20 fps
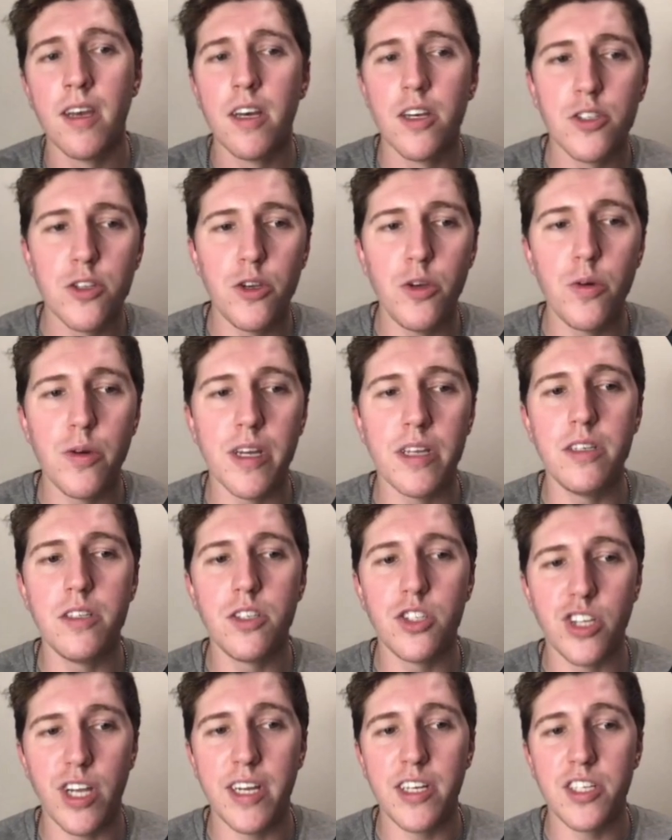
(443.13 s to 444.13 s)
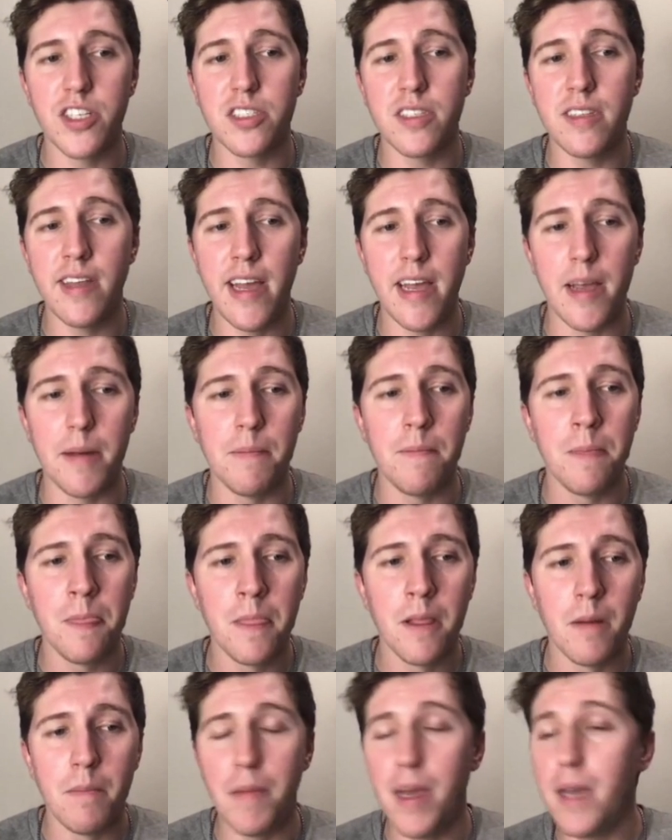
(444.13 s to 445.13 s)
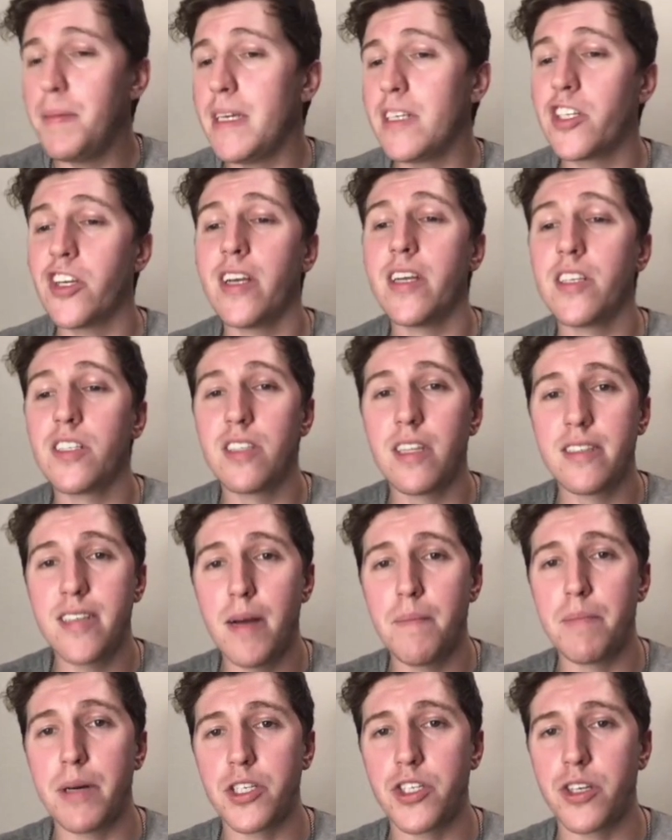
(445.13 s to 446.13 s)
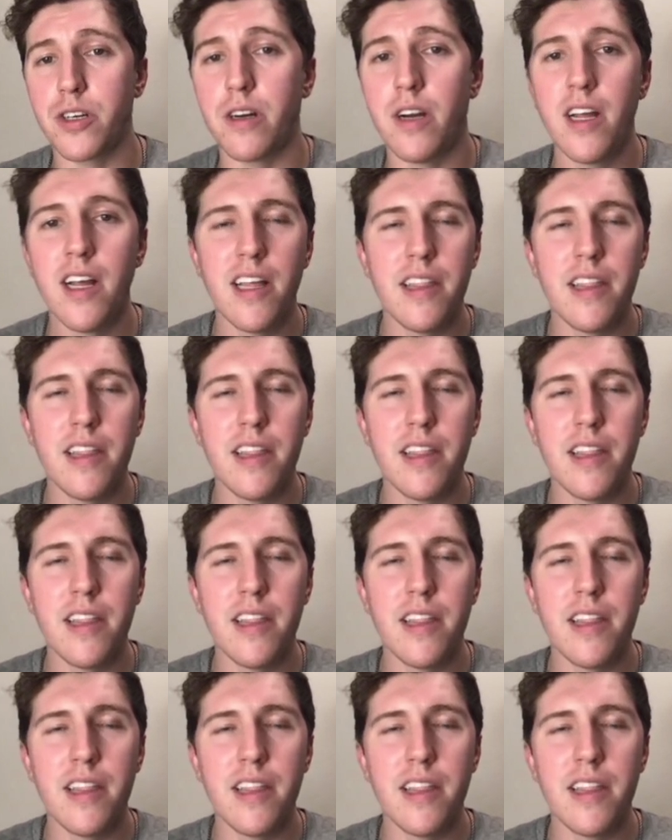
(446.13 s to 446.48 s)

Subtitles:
So you can change its name, maybe change the temperature.